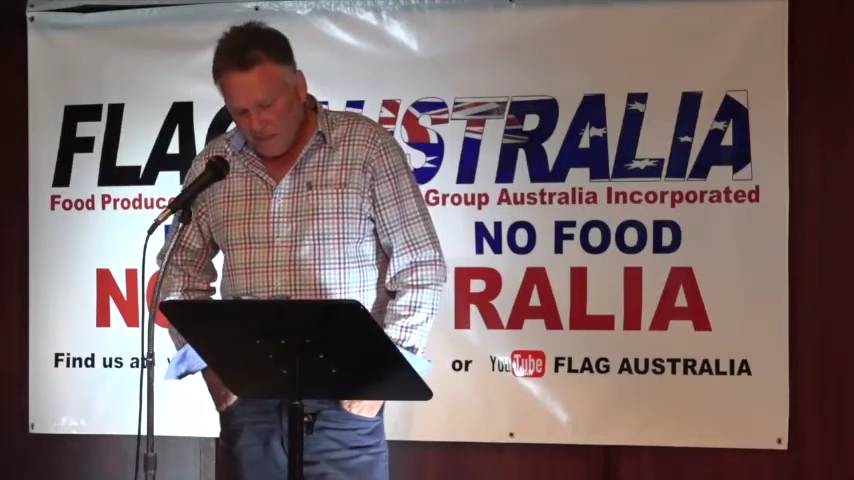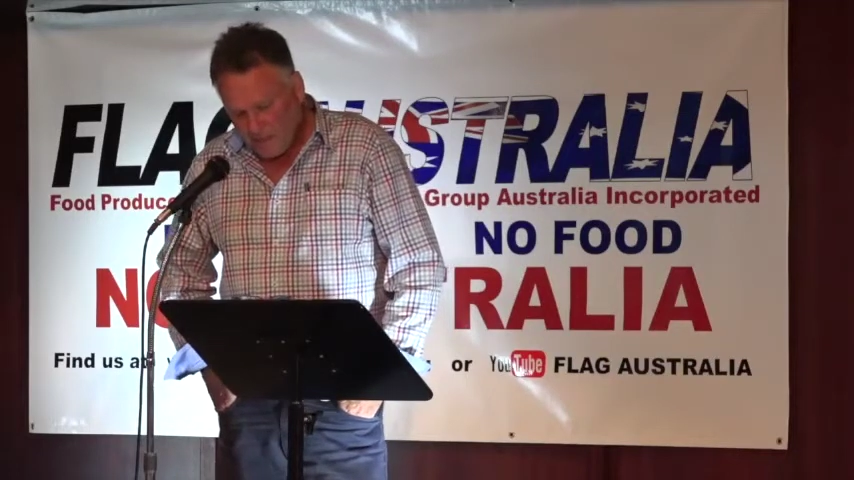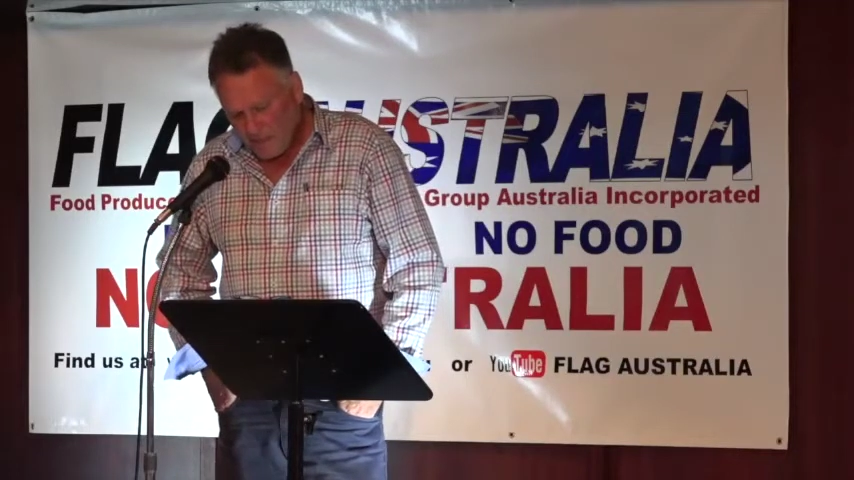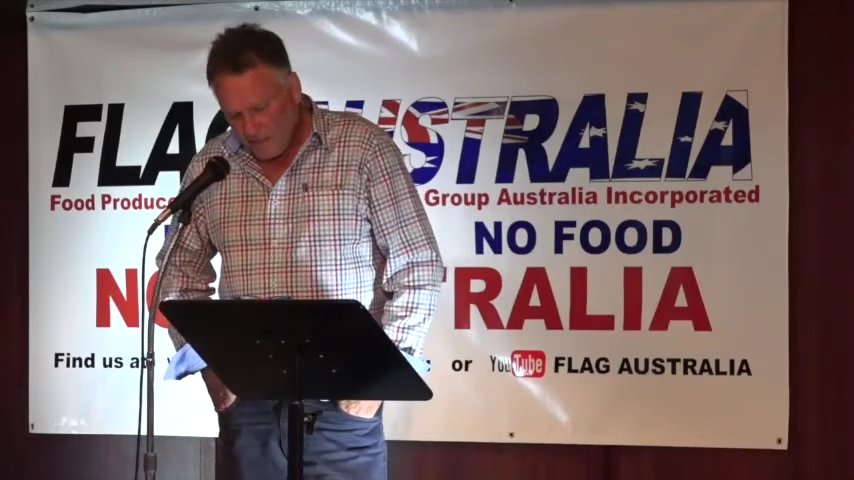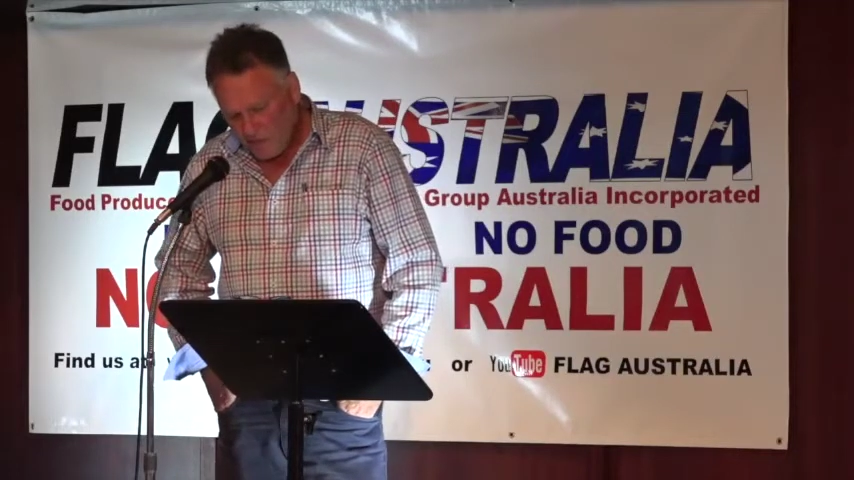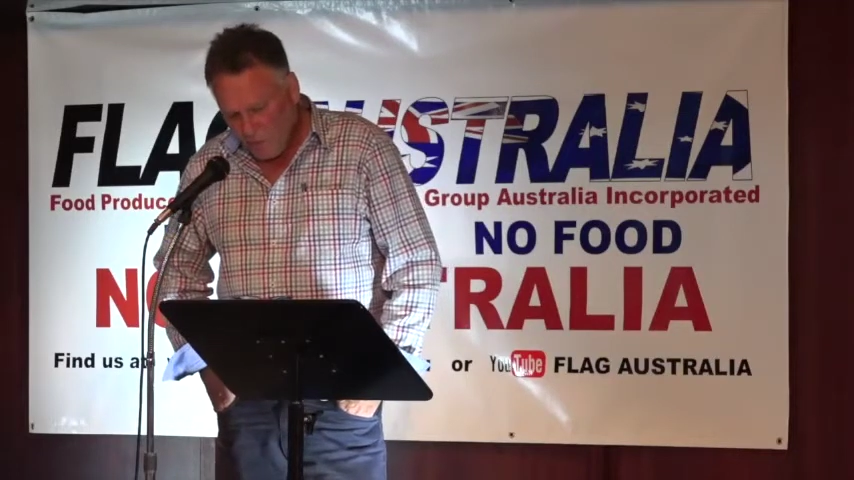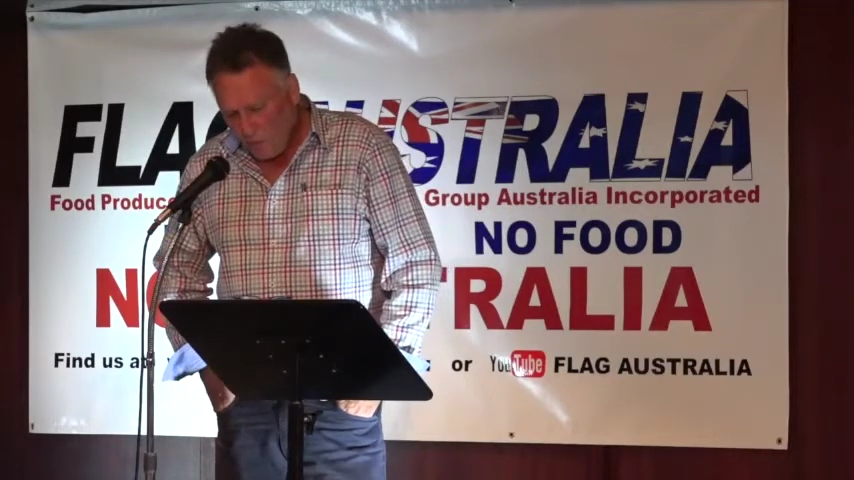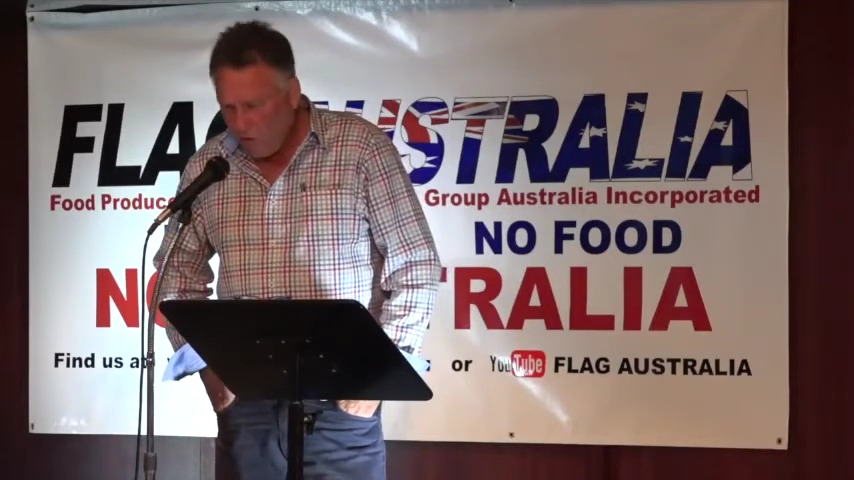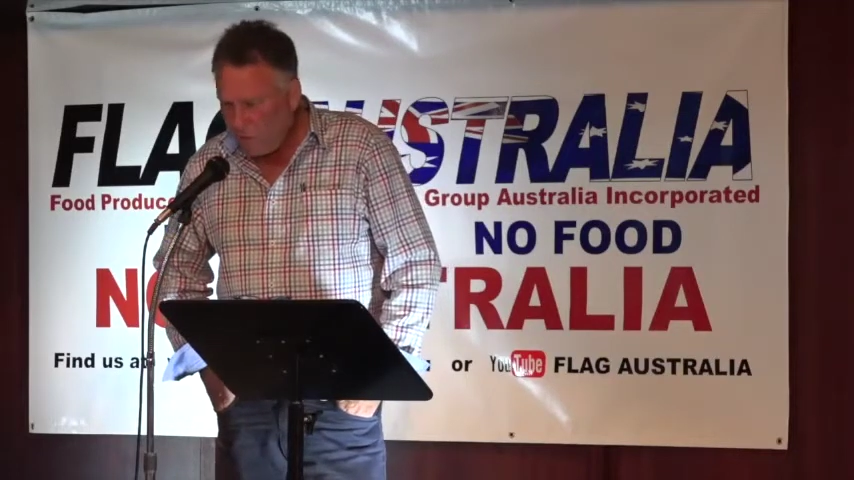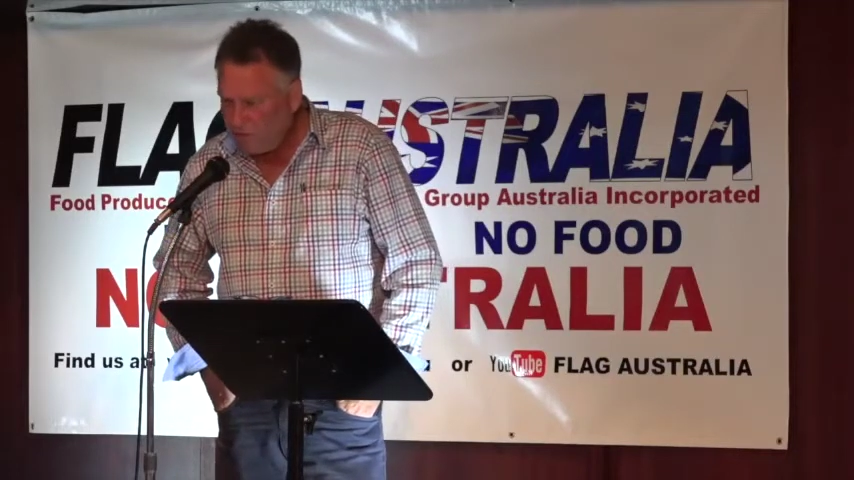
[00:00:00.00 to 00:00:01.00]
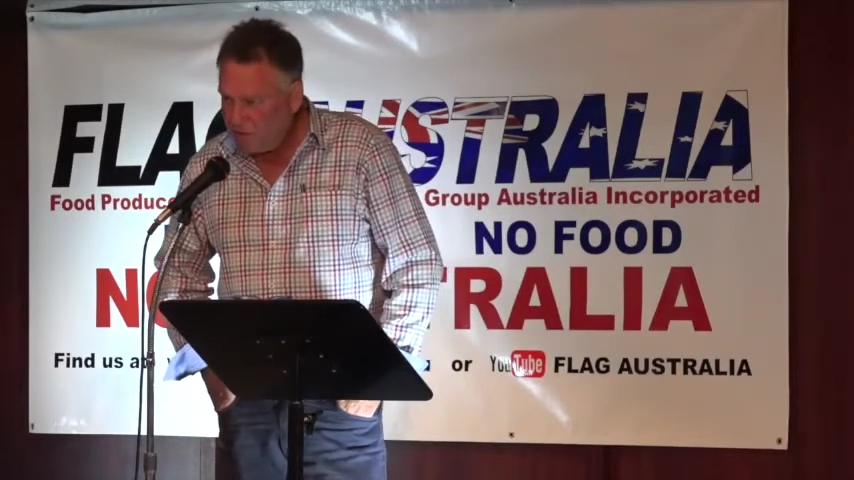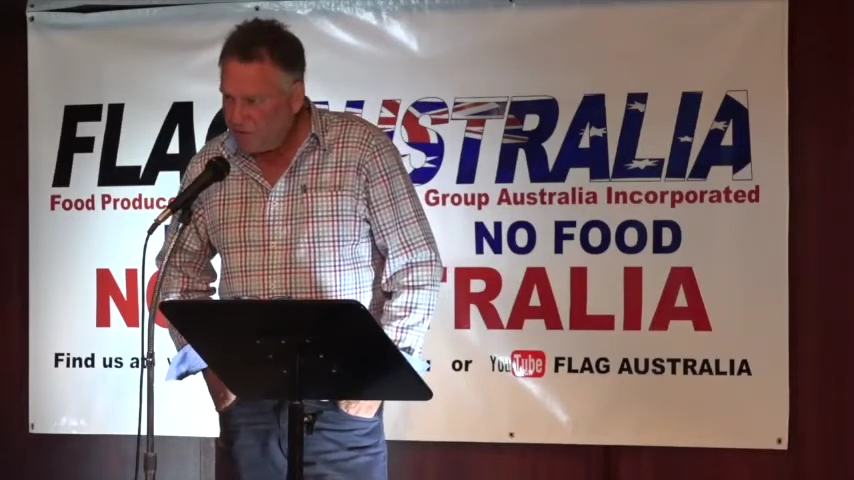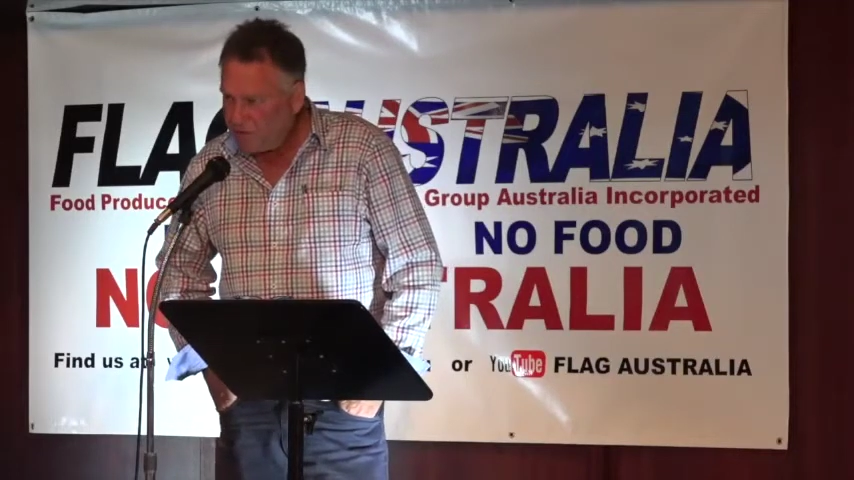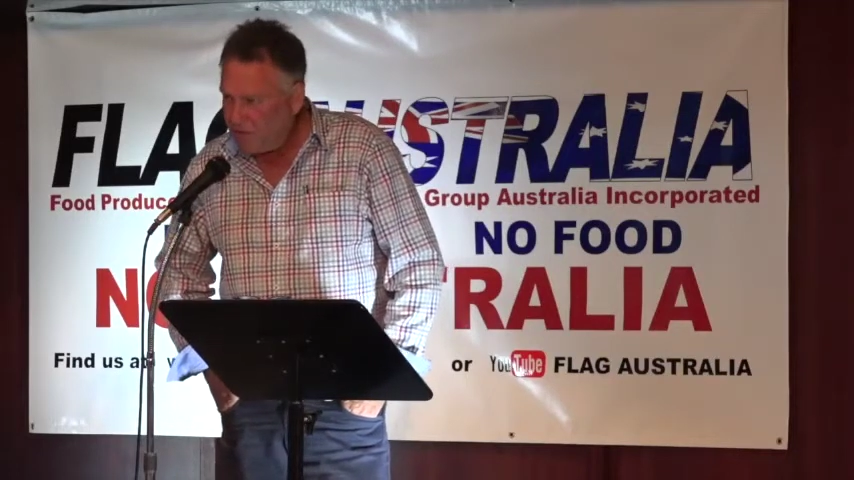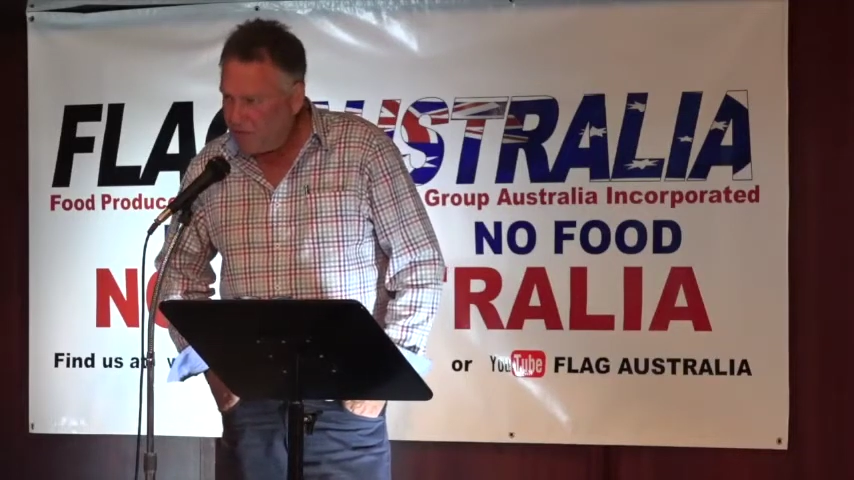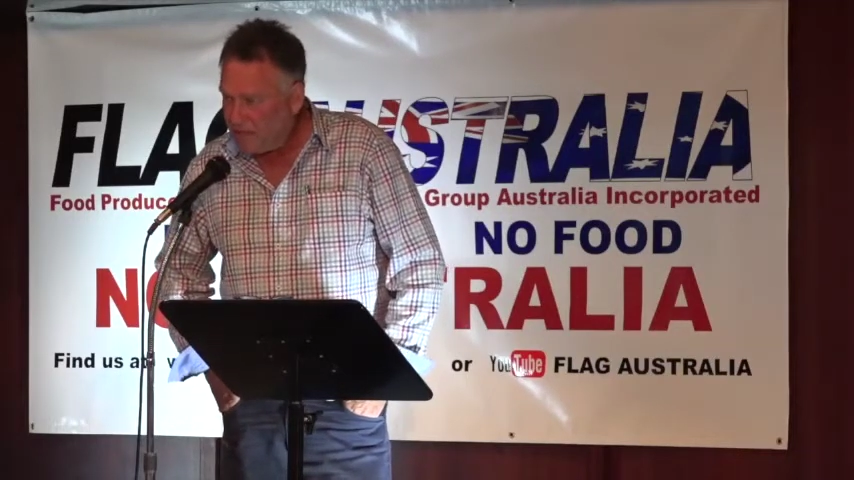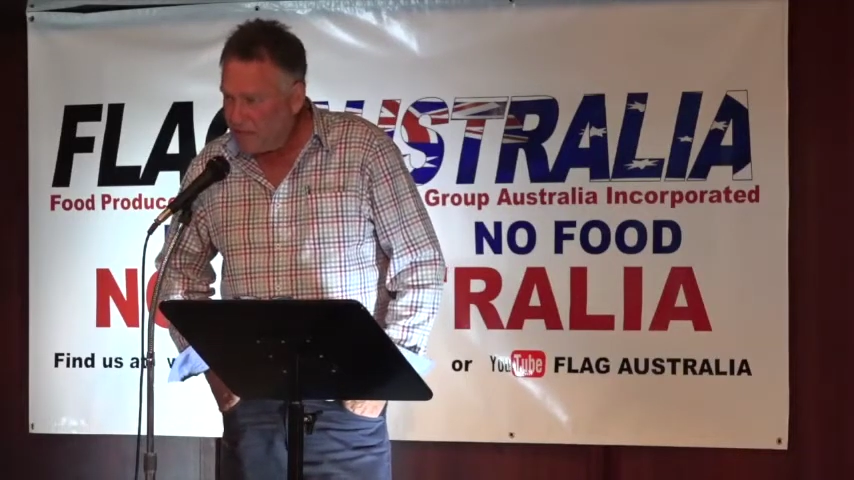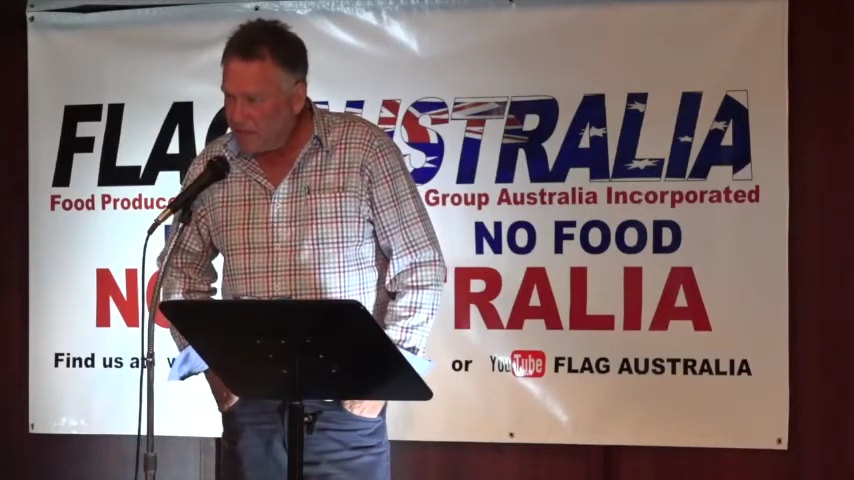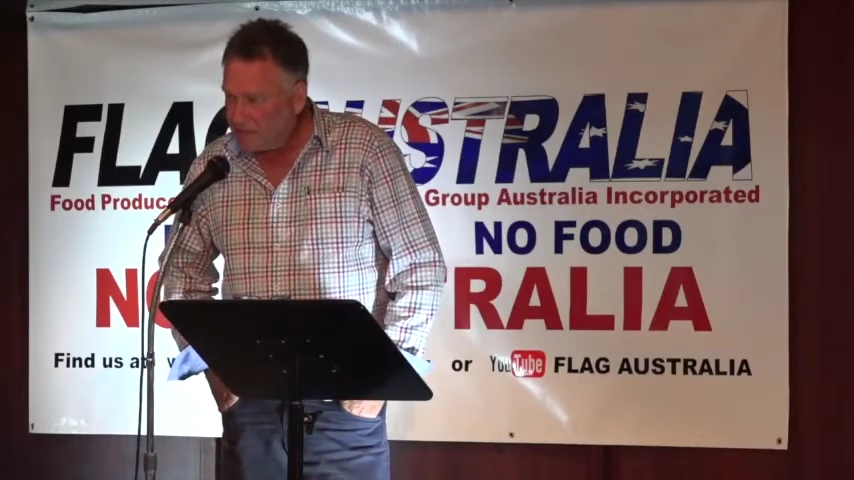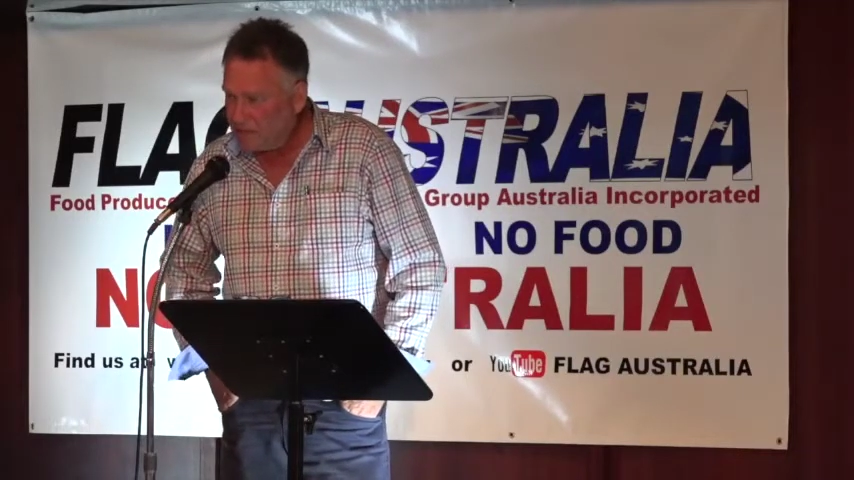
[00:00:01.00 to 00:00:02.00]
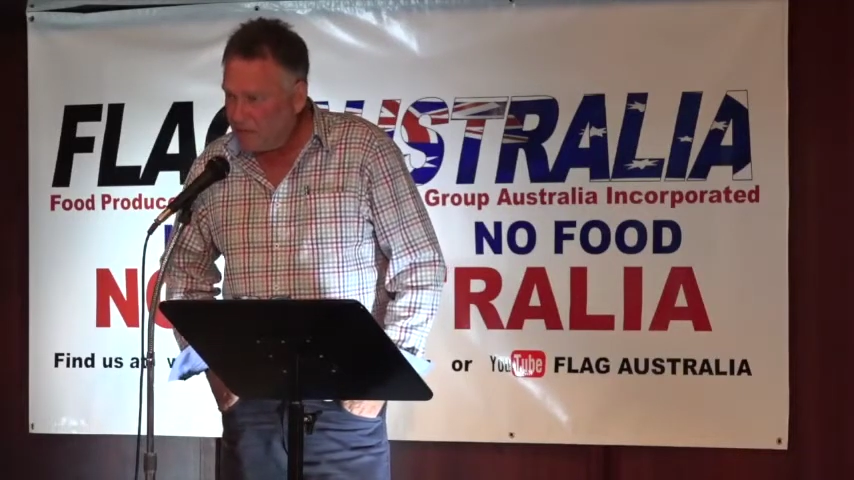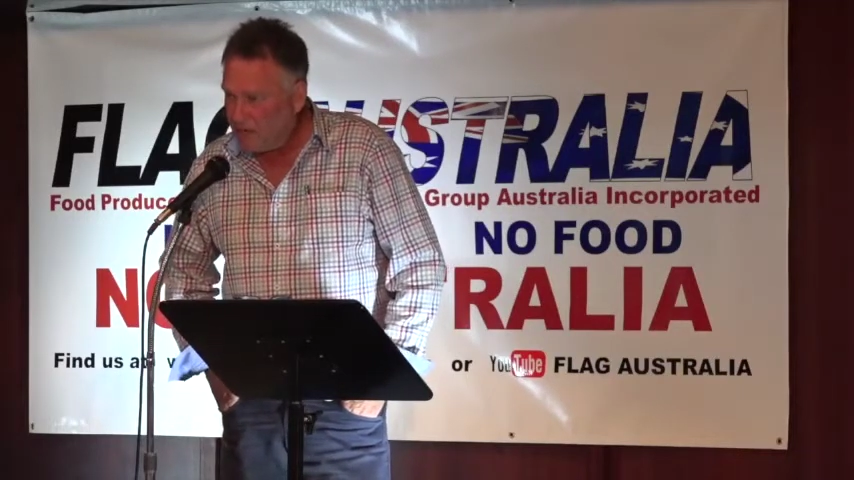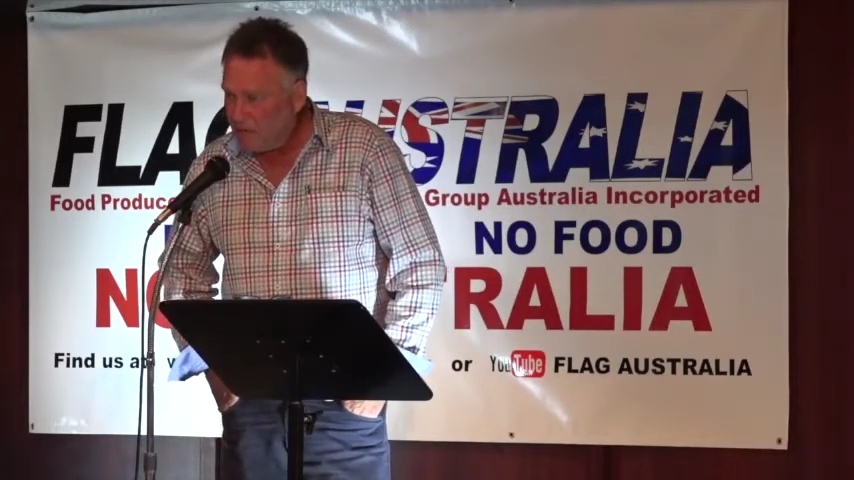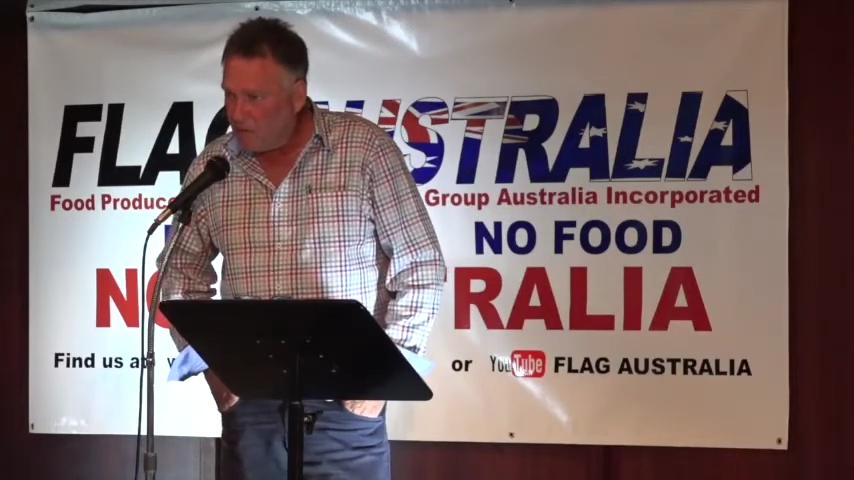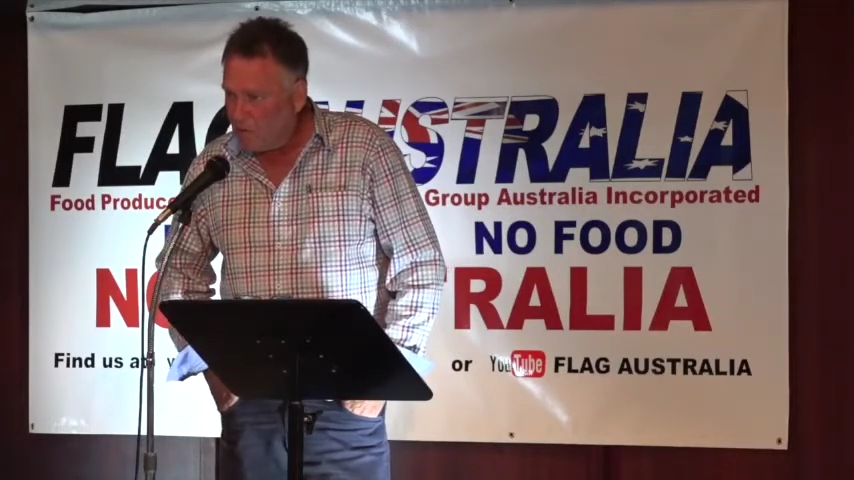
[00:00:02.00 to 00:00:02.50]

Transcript: Uh, why would you sell your cash cow?